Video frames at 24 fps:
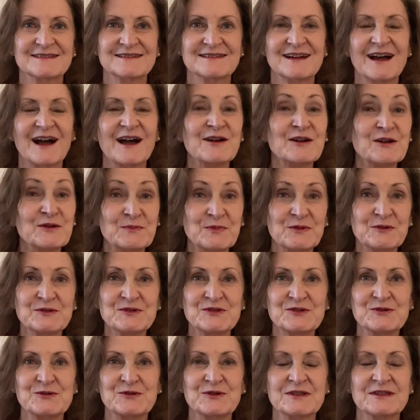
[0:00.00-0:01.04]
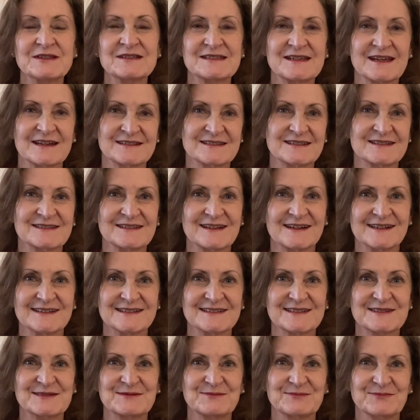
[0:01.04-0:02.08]
I hope you enjoy this
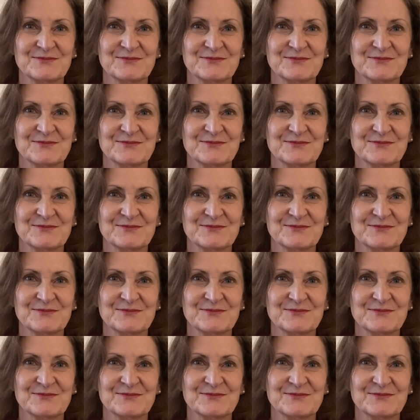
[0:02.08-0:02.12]
exercise.